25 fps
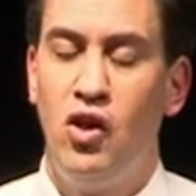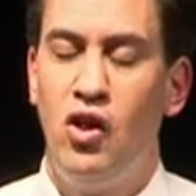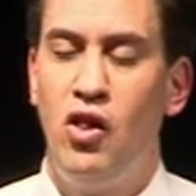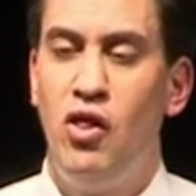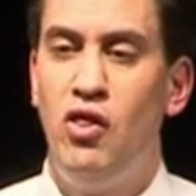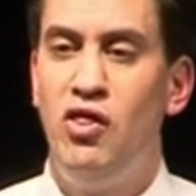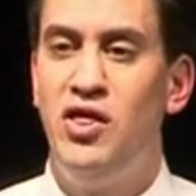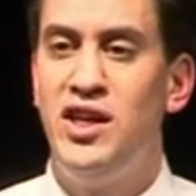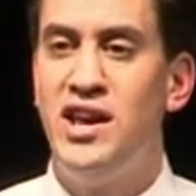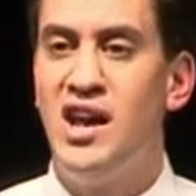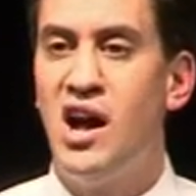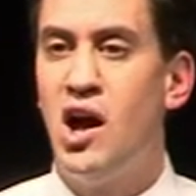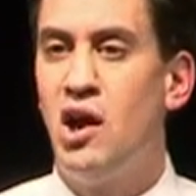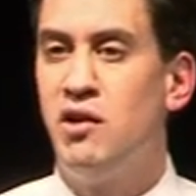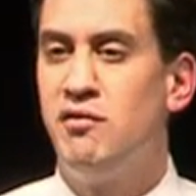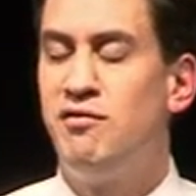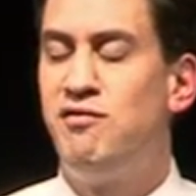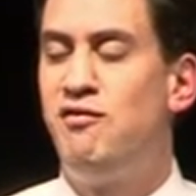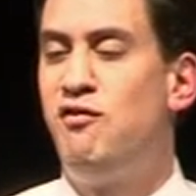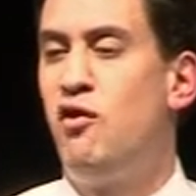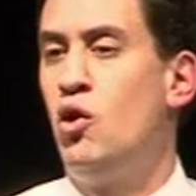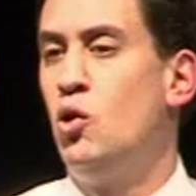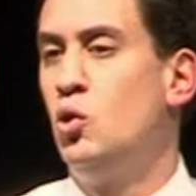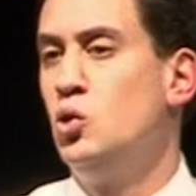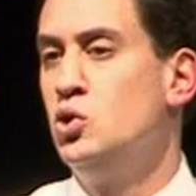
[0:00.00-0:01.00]
The
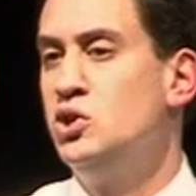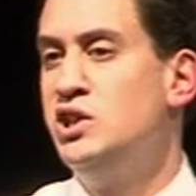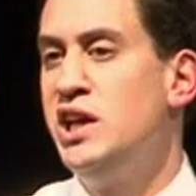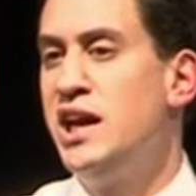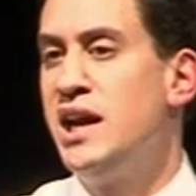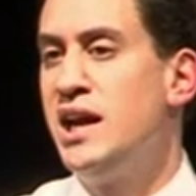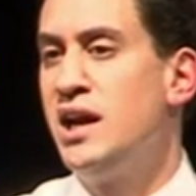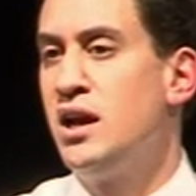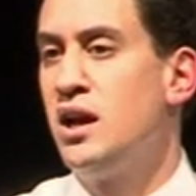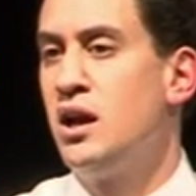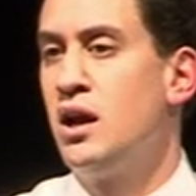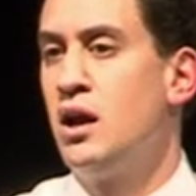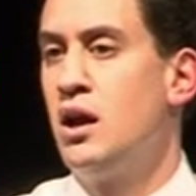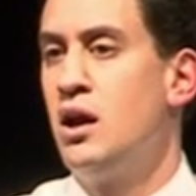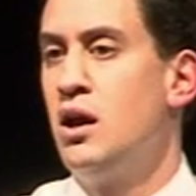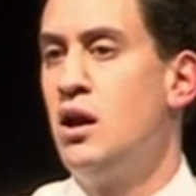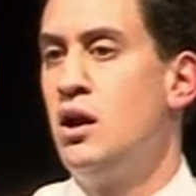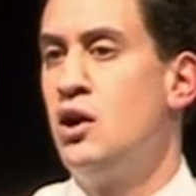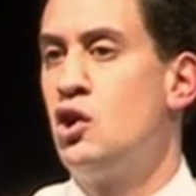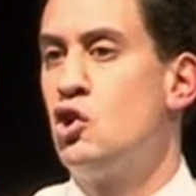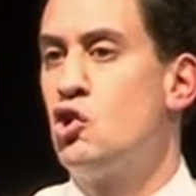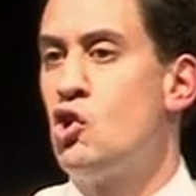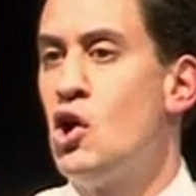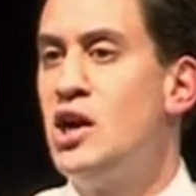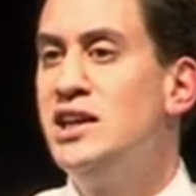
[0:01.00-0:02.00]
unfolding
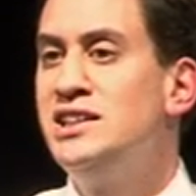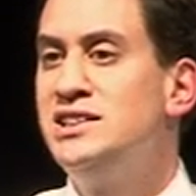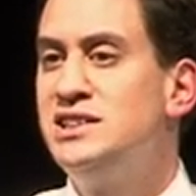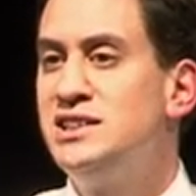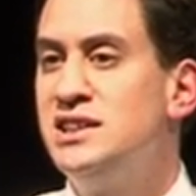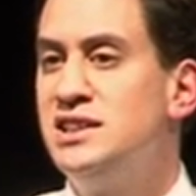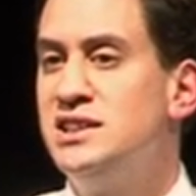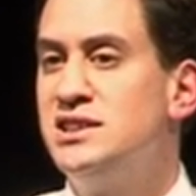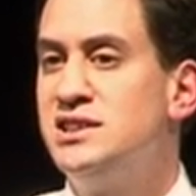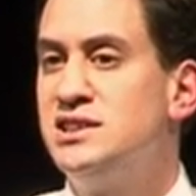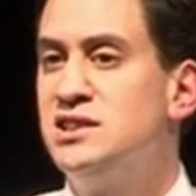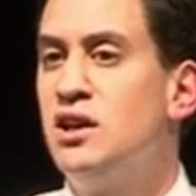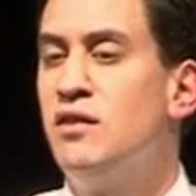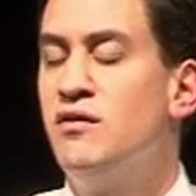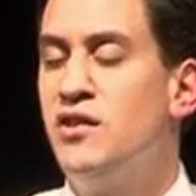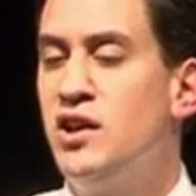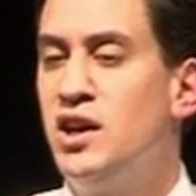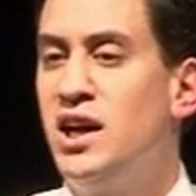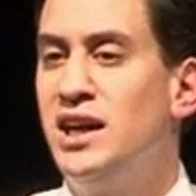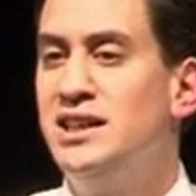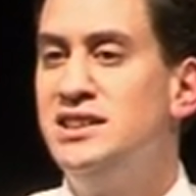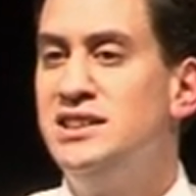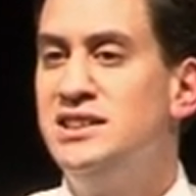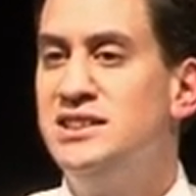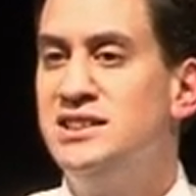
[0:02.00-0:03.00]
crisis of the
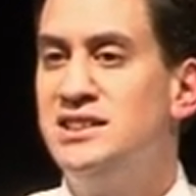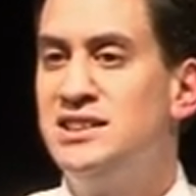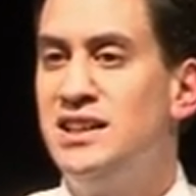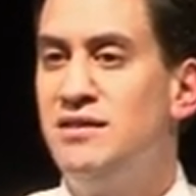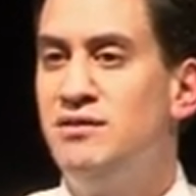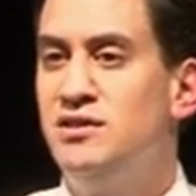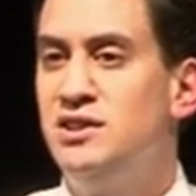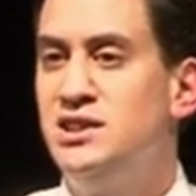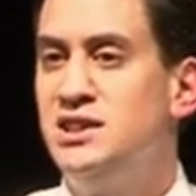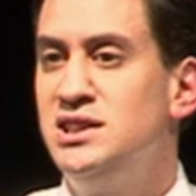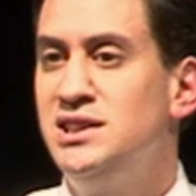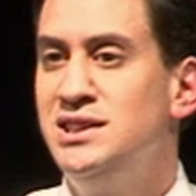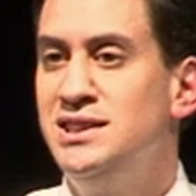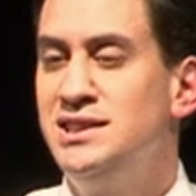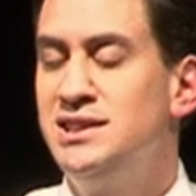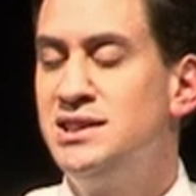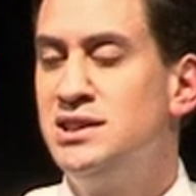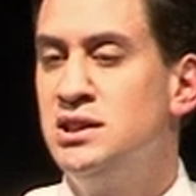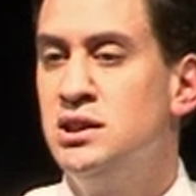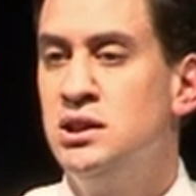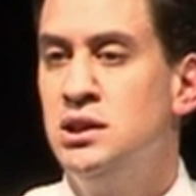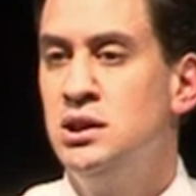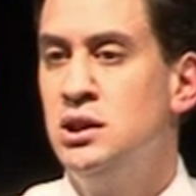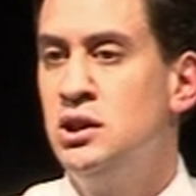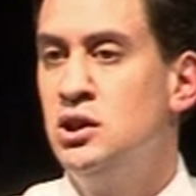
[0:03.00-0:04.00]
1970s
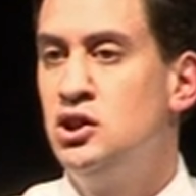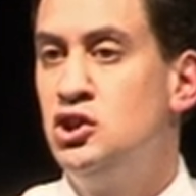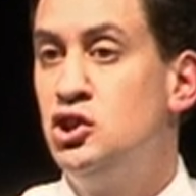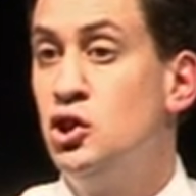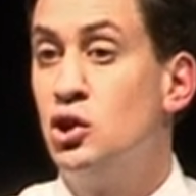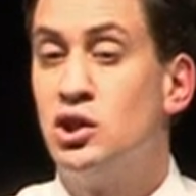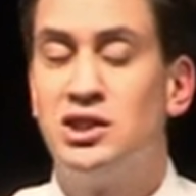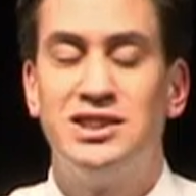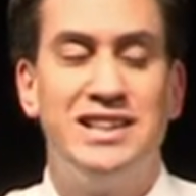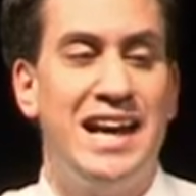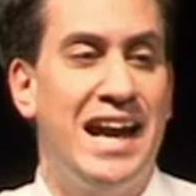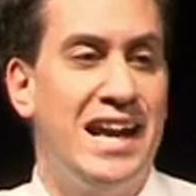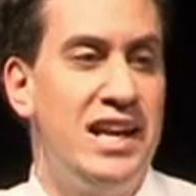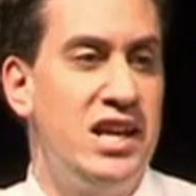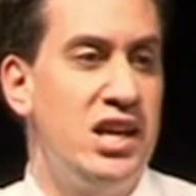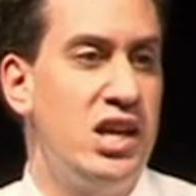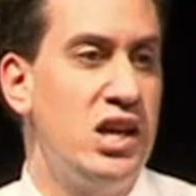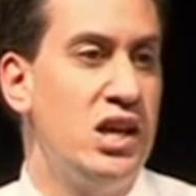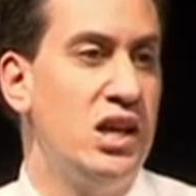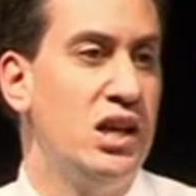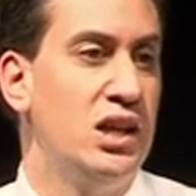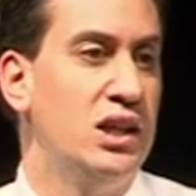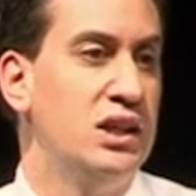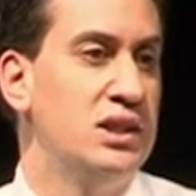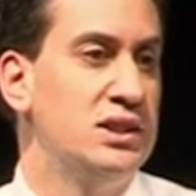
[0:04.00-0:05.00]
took 10
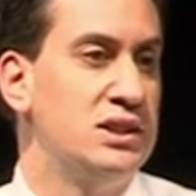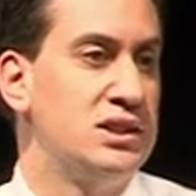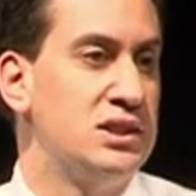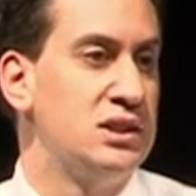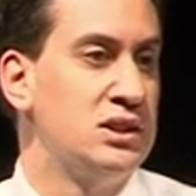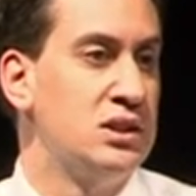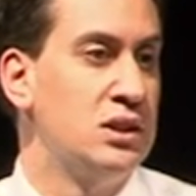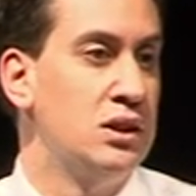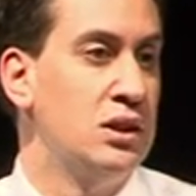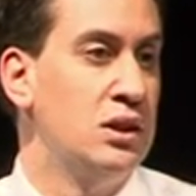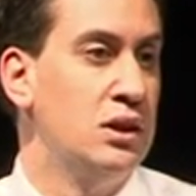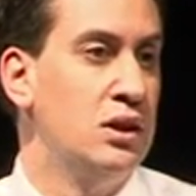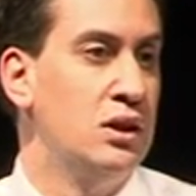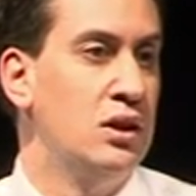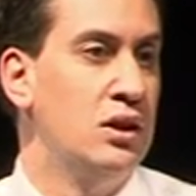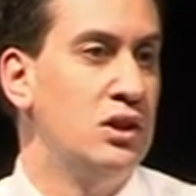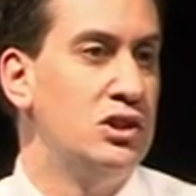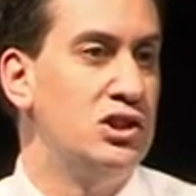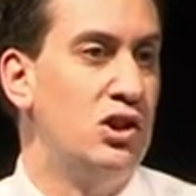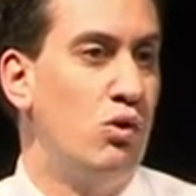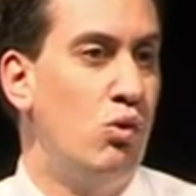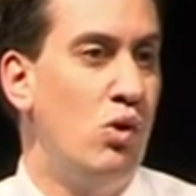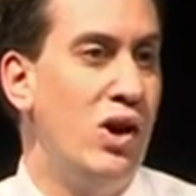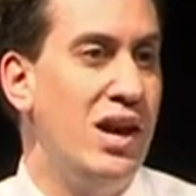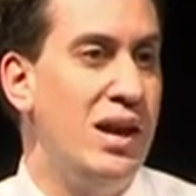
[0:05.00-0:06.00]
years
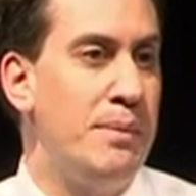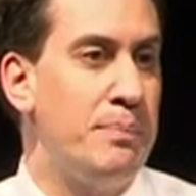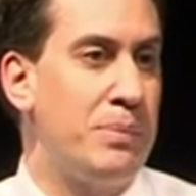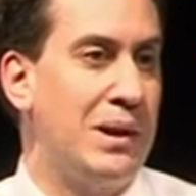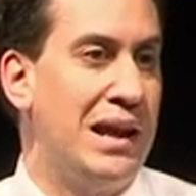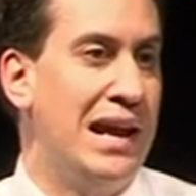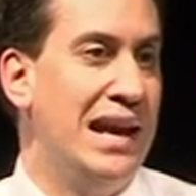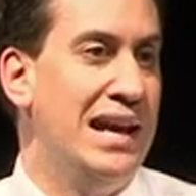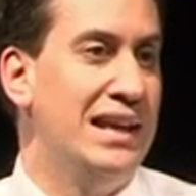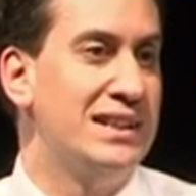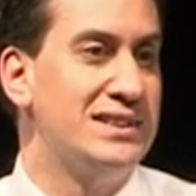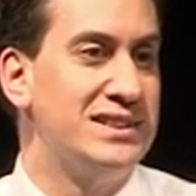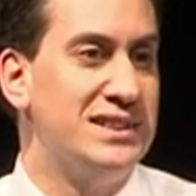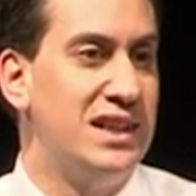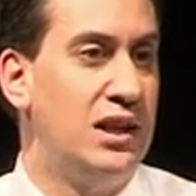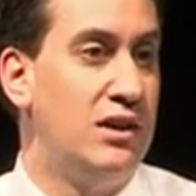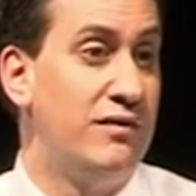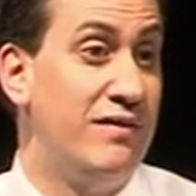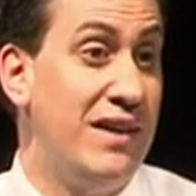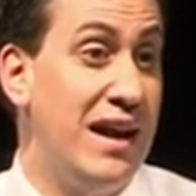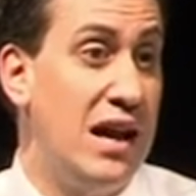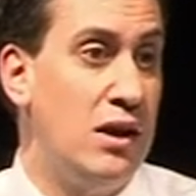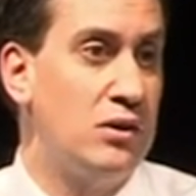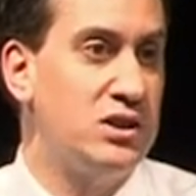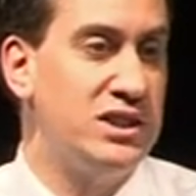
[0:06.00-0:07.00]
to really play itself
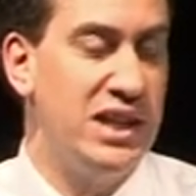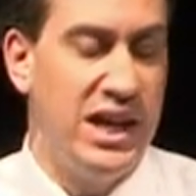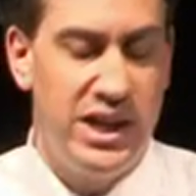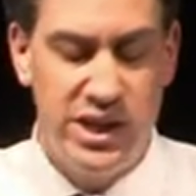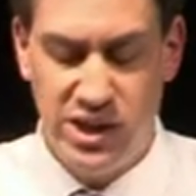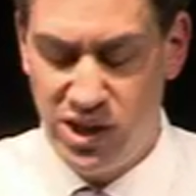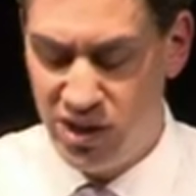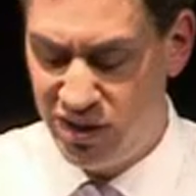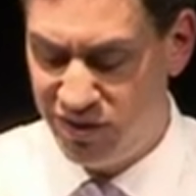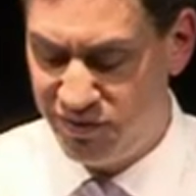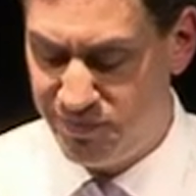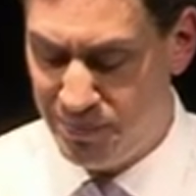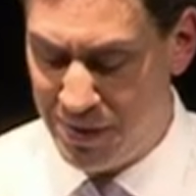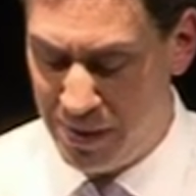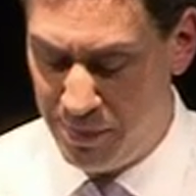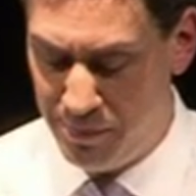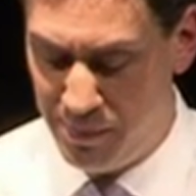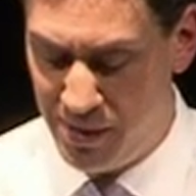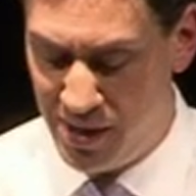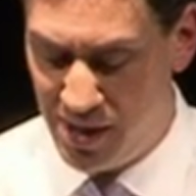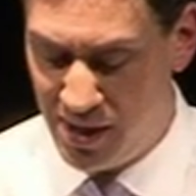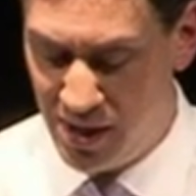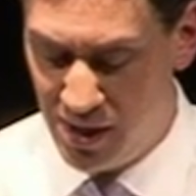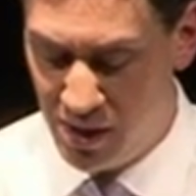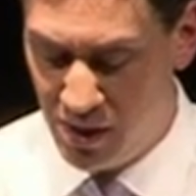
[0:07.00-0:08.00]
out, 10 years
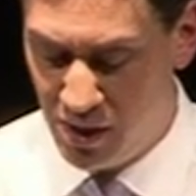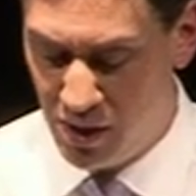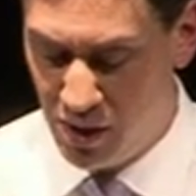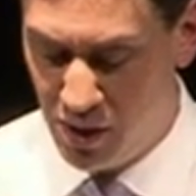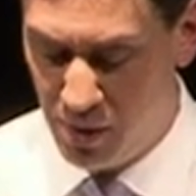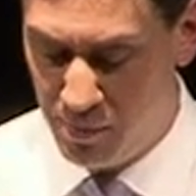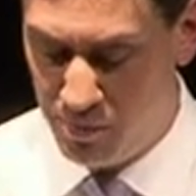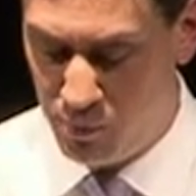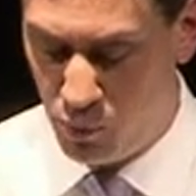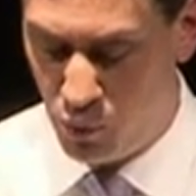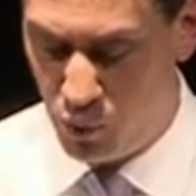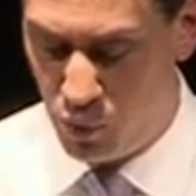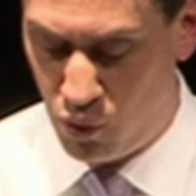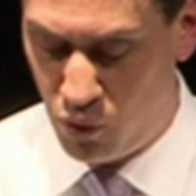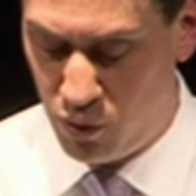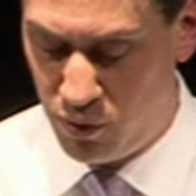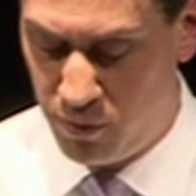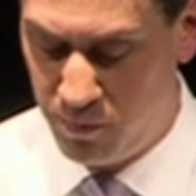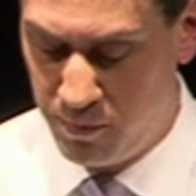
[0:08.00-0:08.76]
maybe more.